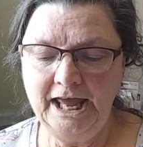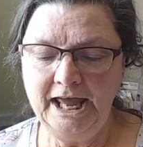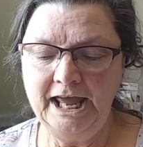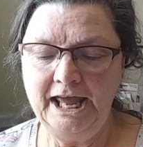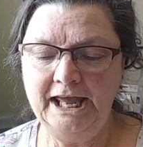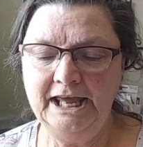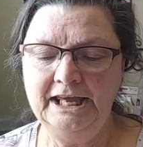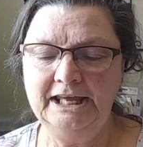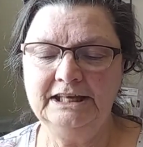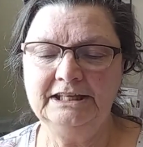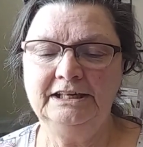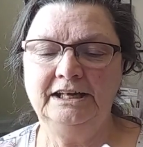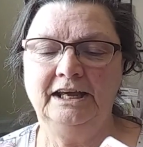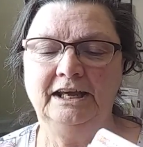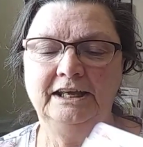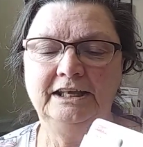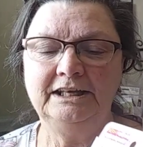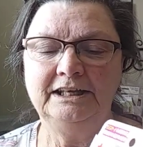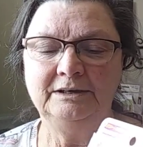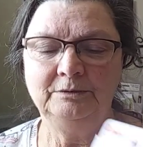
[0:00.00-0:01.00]
And
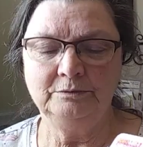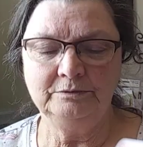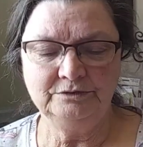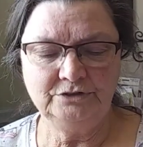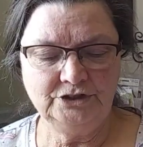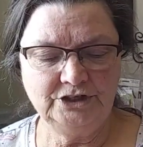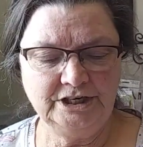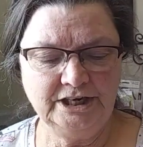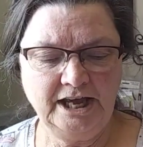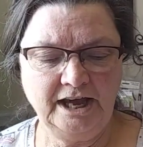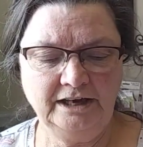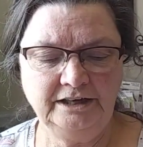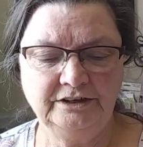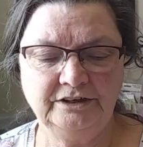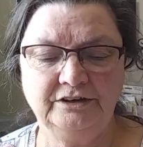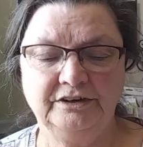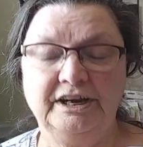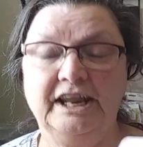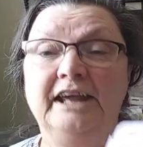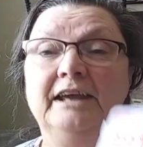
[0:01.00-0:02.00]
it, she got it
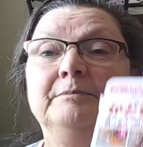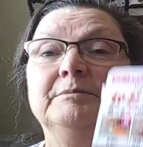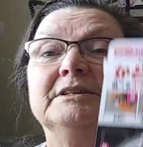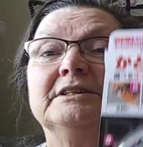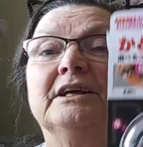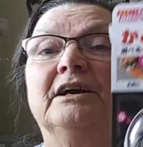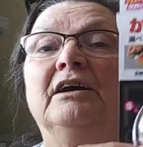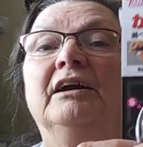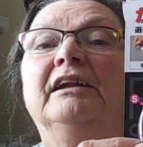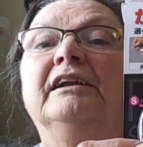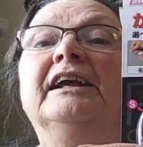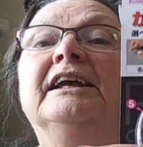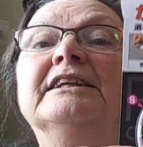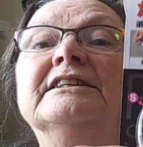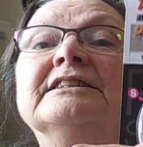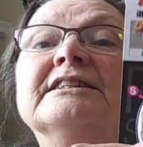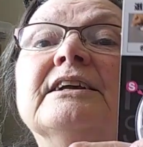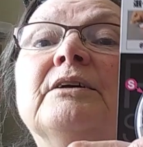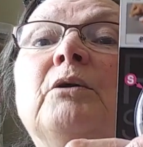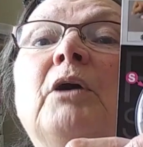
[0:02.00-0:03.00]
on Amazon. And
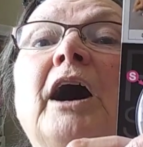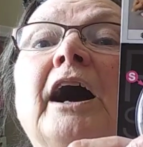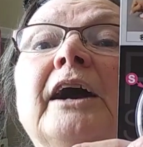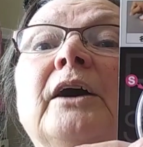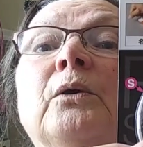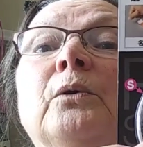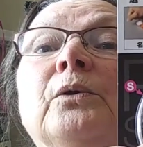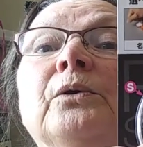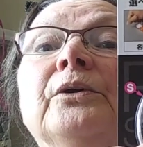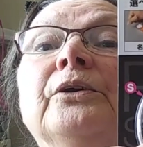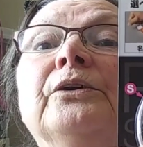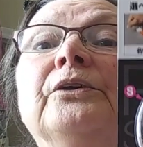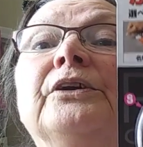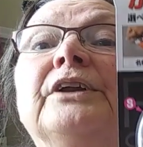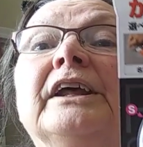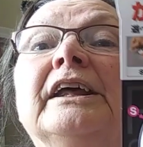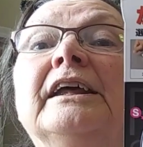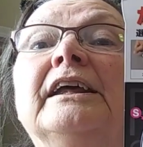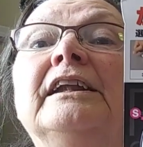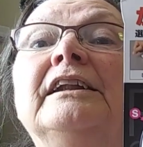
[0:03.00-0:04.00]
so I ordered
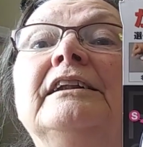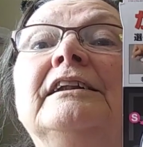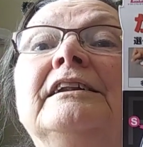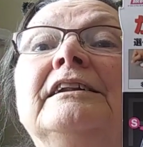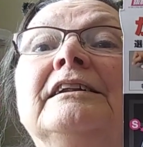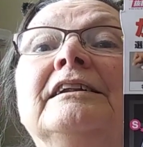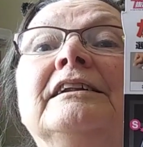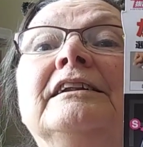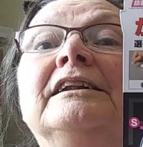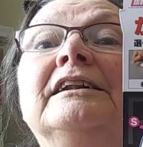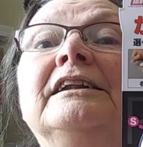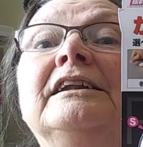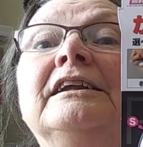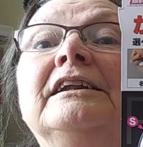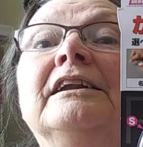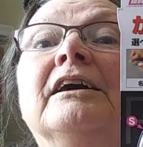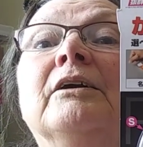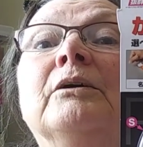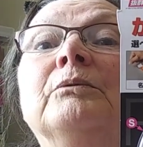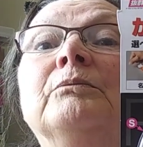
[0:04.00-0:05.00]
it. You
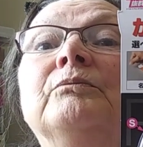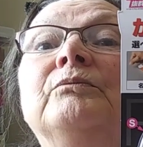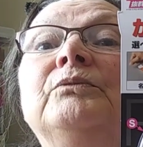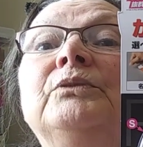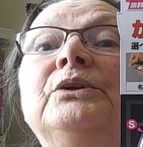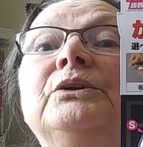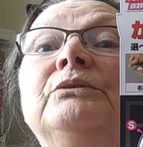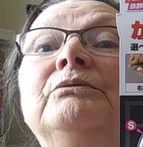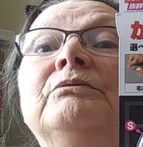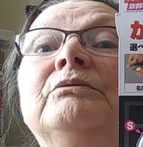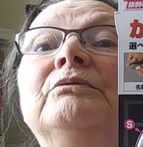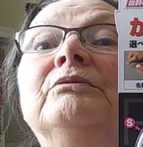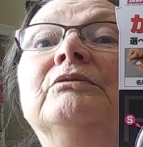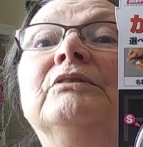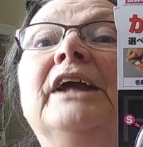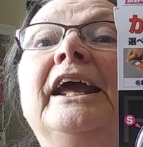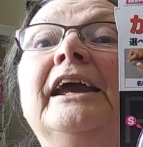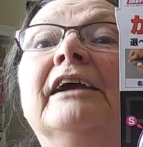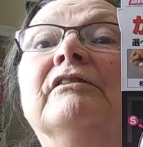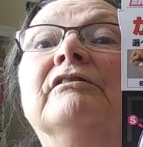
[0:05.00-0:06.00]
know,
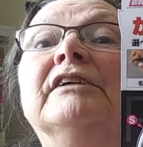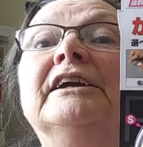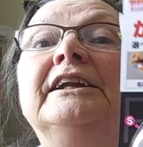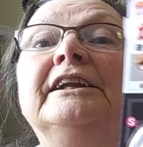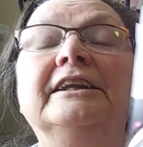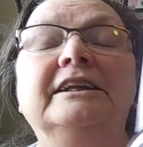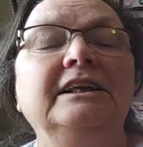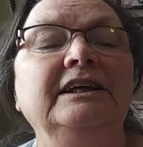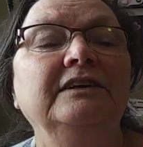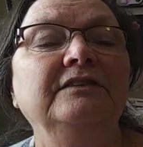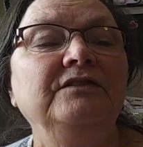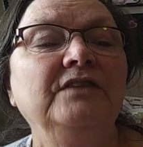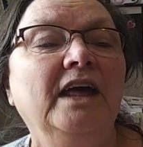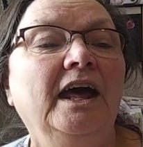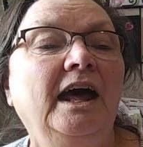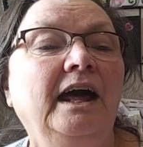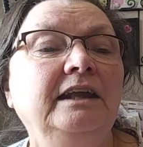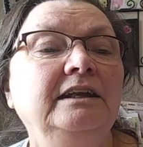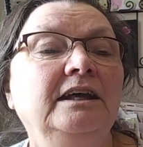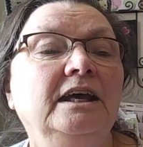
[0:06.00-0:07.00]
can't read any of
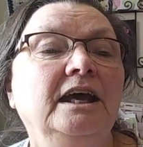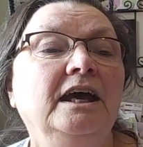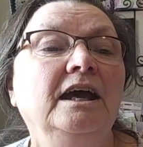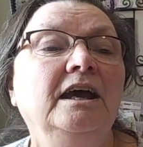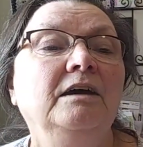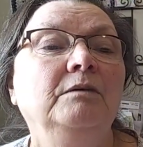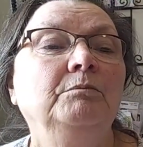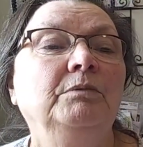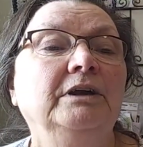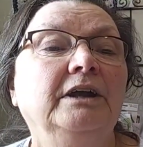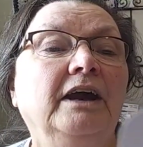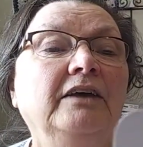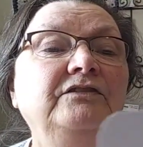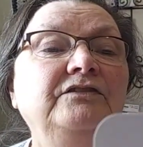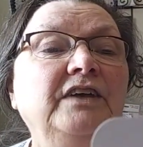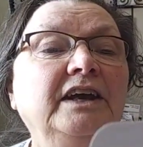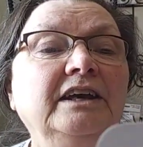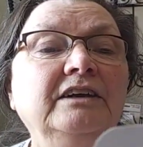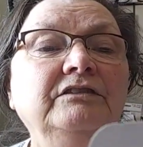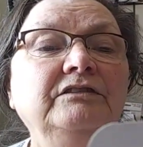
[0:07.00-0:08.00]
that. But I
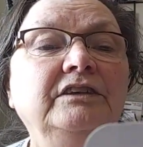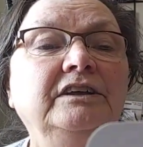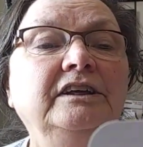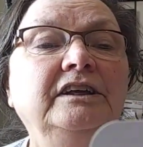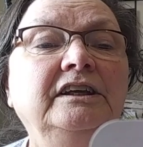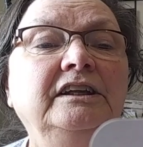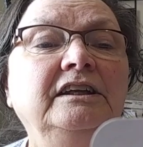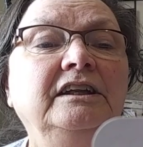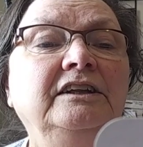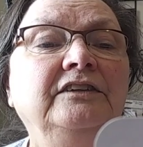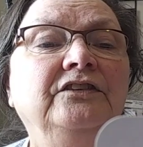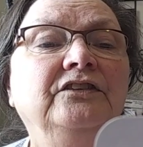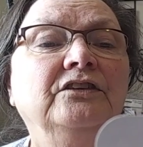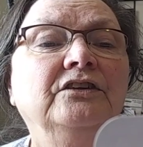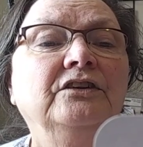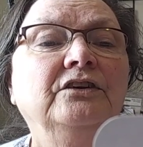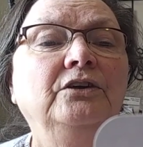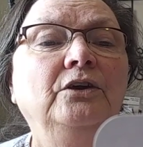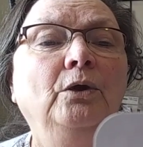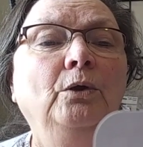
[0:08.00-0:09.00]
found it. It's
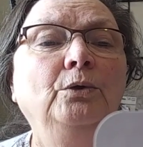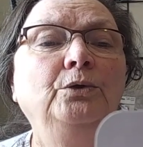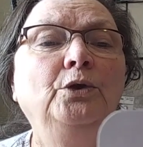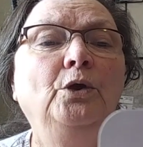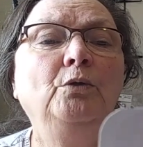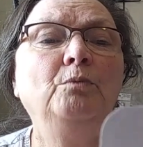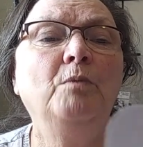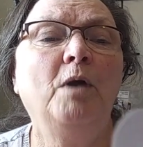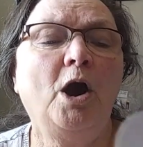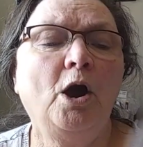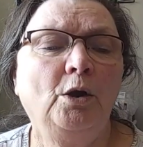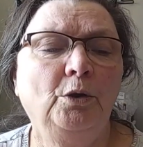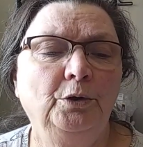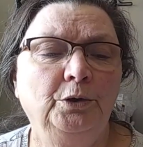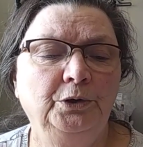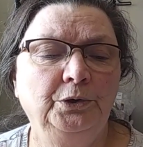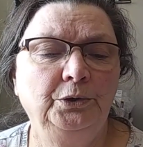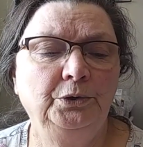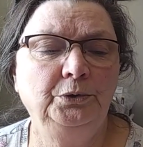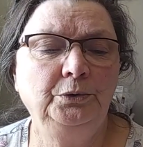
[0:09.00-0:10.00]

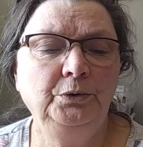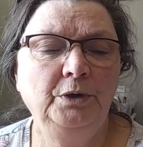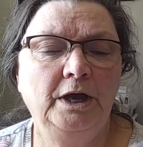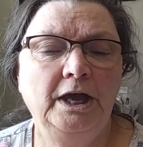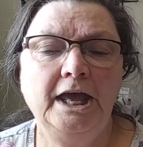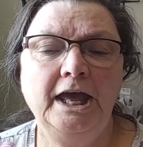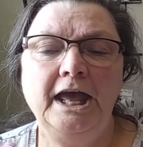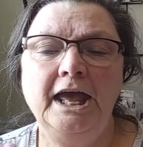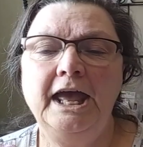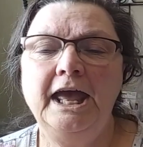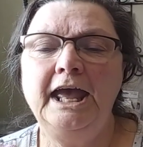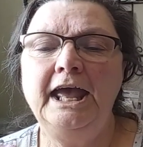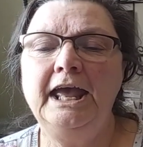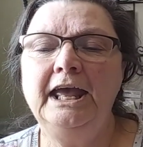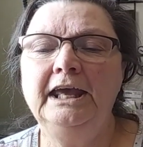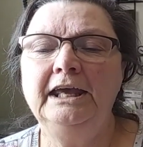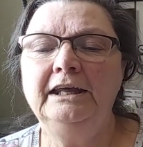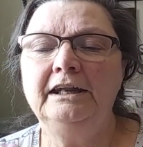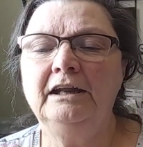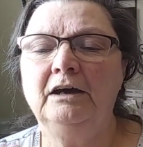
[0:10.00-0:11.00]
Kadomaru.
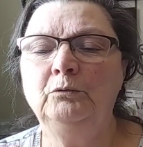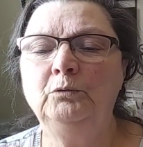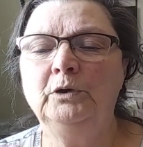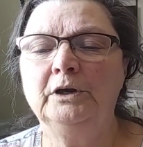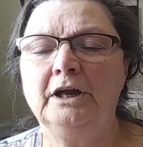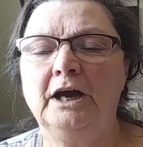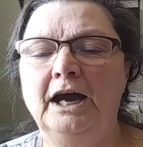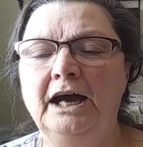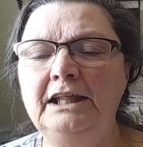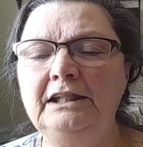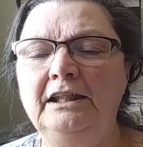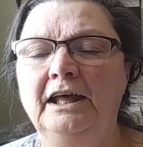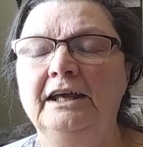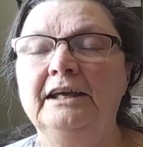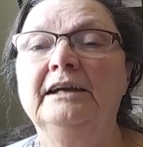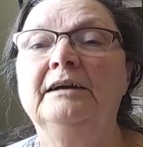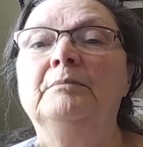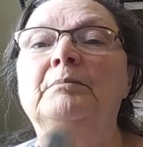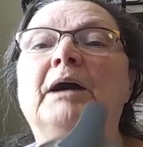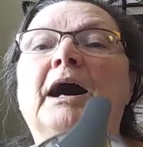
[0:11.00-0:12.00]
And what I
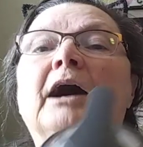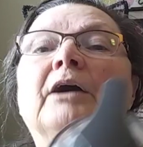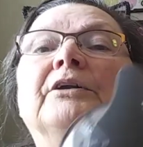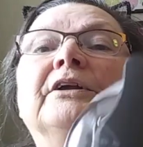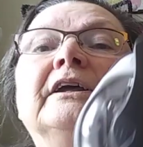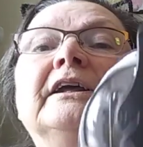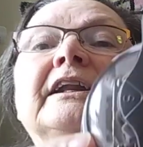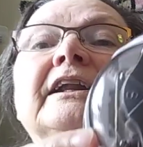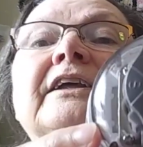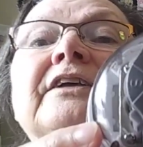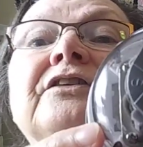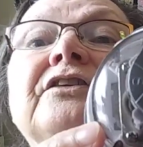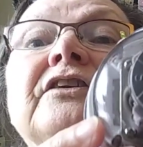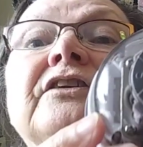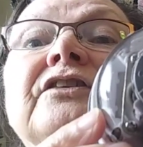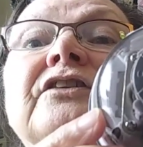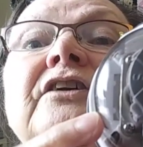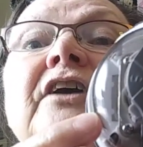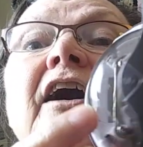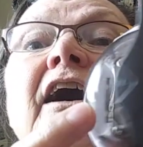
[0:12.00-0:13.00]
like about it is
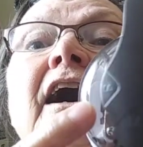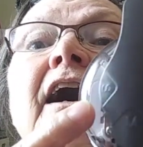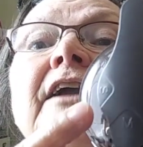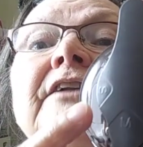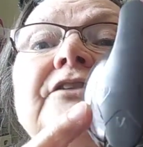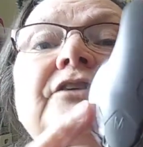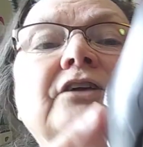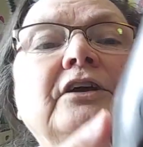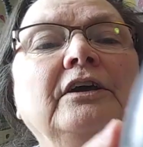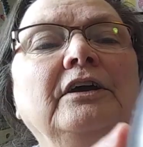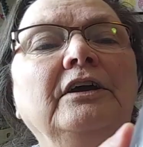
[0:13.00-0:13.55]
it's got